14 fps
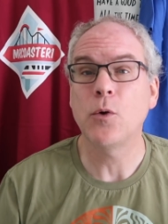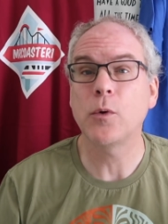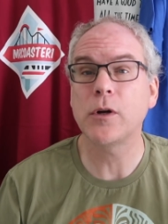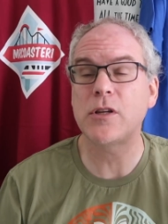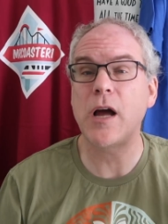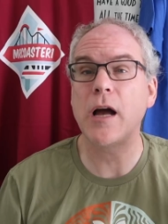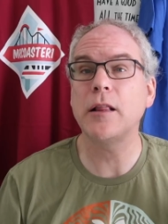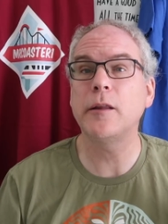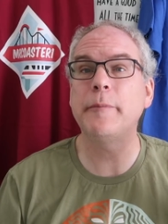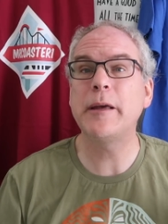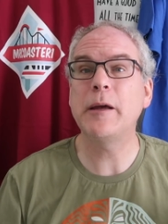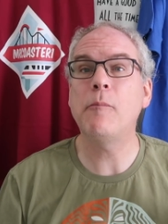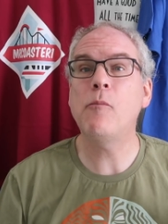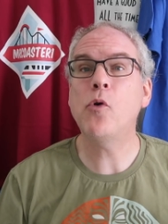We're going to talk a little
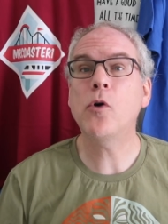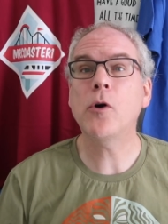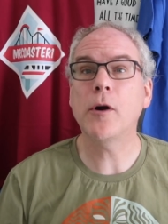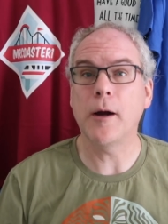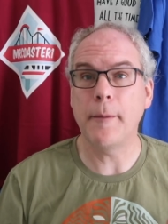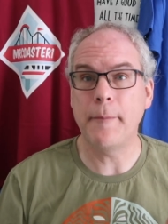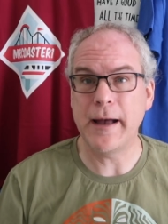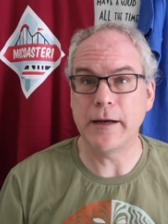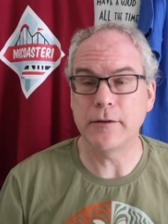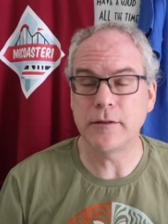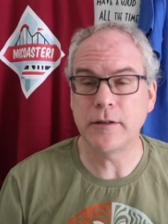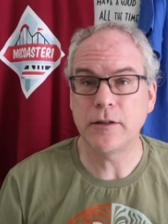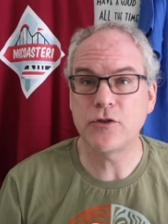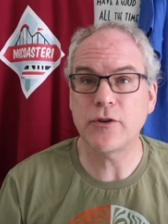bit more
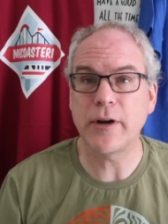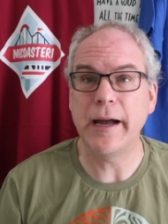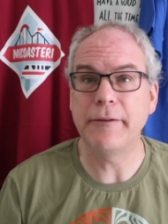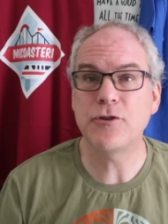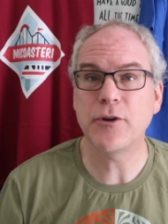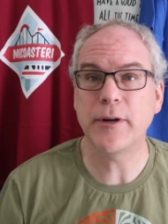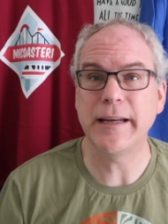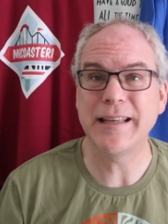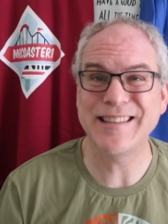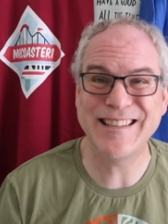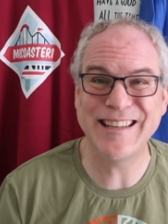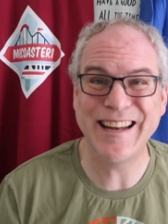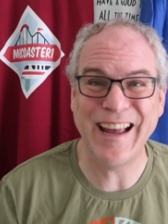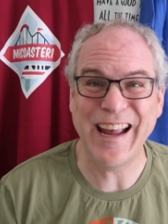about drive training
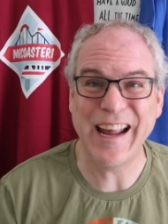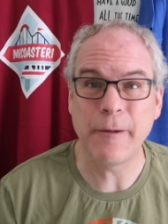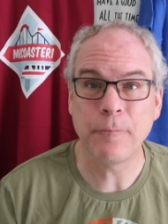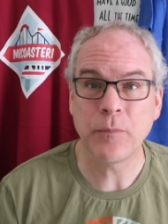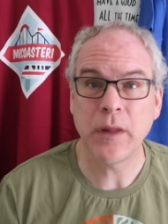today.